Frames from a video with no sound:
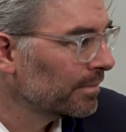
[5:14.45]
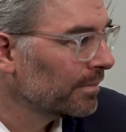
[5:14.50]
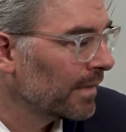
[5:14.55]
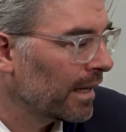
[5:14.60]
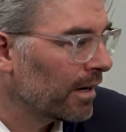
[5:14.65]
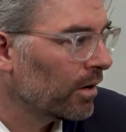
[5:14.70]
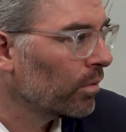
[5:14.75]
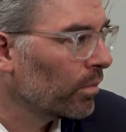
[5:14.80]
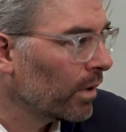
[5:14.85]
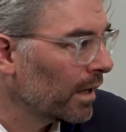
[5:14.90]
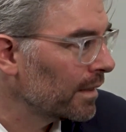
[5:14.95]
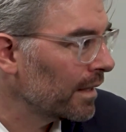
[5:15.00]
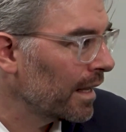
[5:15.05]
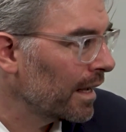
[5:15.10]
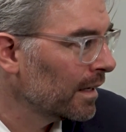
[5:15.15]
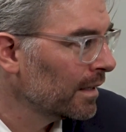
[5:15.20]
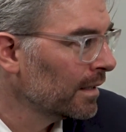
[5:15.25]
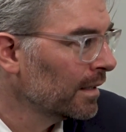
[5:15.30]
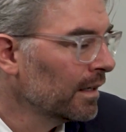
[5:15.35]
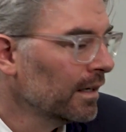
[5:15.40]
They don't want
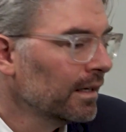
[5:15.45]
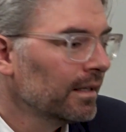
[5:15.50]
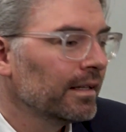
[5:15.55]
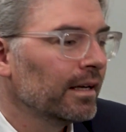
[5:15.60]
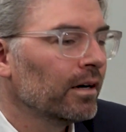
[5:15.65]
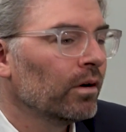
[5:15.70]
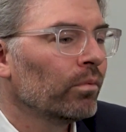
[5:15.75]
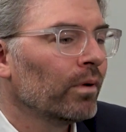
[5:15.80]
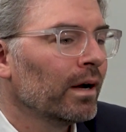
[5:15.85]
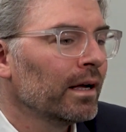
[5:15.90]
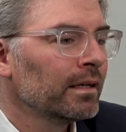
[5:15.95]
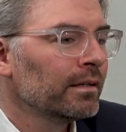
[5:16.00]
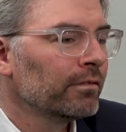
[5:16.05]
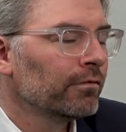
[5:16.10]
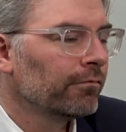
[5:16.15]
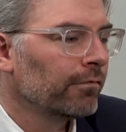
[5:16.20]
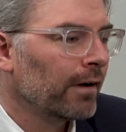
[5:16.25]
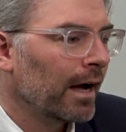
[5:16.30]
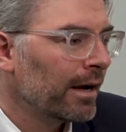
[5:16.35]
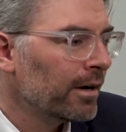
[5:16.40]
that. They don't want
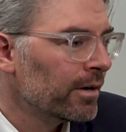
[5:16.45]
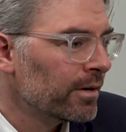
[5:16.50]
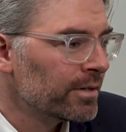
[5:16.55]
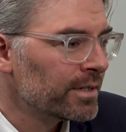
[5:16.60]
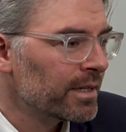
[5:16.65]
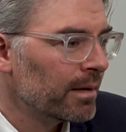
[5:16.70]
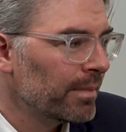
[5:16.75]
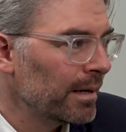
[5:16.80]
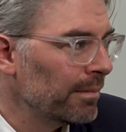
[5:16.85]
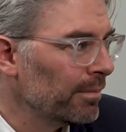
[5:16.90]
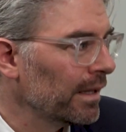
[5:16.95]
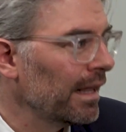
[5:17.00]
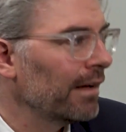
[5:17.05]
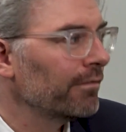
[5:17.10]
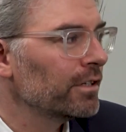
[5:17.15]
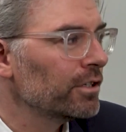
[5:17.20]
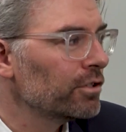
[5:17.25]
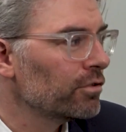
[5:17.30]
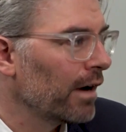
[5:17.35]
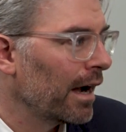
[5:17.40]
fires that people have
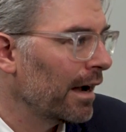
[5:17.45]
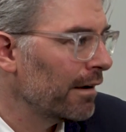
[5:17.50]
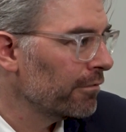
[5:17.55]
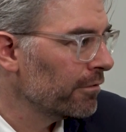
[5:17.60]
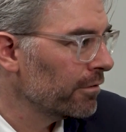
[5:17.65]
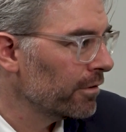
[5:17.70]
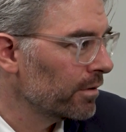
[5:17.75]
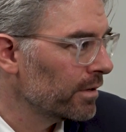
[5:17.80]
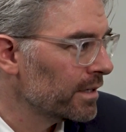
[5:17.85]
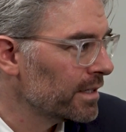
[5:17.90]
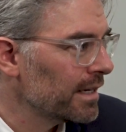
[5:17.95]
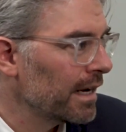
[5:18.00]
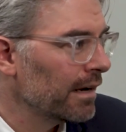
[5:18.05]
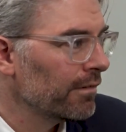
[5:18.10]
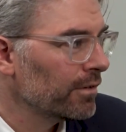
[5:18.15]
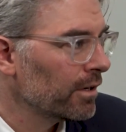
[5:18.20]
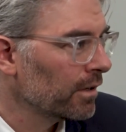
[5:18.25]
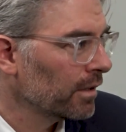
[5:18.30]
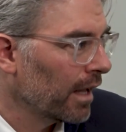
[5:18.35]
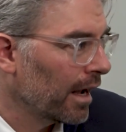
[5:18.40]
to drive through to
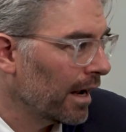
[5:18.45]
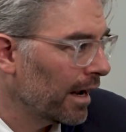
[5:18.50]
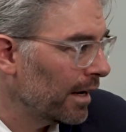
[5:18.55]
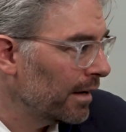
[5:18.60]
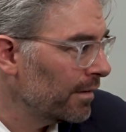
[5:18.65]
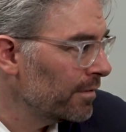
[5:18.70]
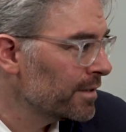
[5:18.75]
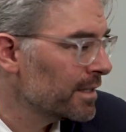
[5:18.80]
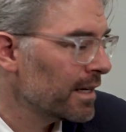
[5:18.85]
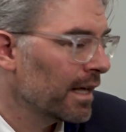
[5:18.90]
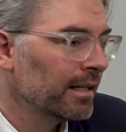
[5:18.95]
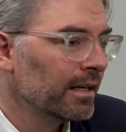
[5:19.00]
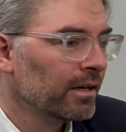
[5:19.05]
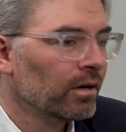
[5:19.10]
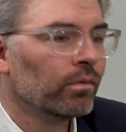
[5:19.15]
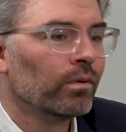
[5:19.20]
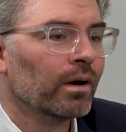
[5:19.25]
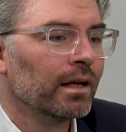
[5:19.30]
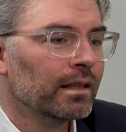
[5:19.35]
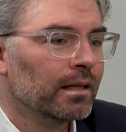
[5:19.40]
save their lives, and they
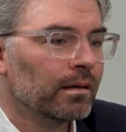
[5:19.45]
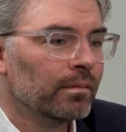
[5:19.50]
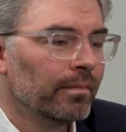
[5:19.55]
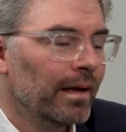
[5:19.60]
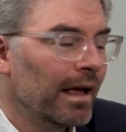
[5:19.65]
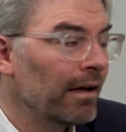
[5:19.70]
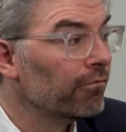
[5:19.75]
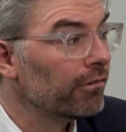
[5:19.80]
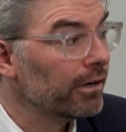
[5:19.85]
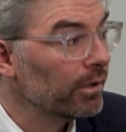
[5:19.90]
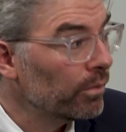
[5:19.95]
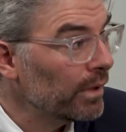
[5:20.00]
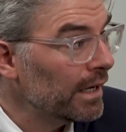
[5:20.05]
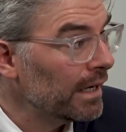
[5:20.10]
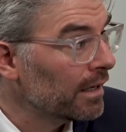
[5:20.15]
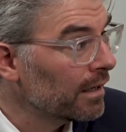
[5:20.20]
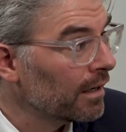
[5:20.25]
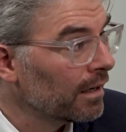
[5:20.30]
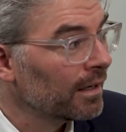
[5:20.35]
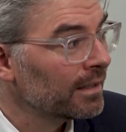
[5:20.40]
don't want them every
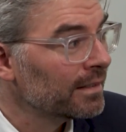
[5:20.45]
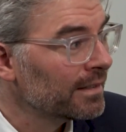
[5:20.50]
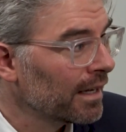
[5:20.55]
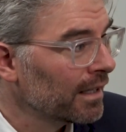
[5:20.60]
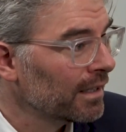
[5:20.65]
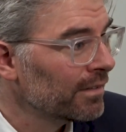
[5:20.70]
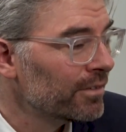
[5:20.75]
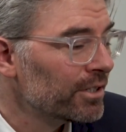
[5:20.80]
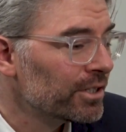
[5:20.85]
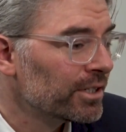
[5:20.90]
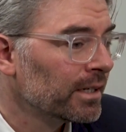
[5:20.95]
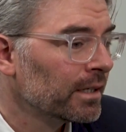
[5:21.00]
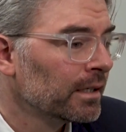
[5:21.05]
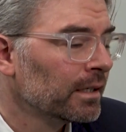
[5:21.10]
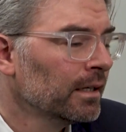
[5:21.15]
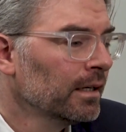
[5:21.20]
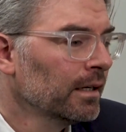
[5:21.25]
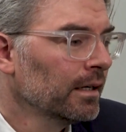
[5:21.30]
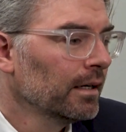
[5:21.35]
week on television.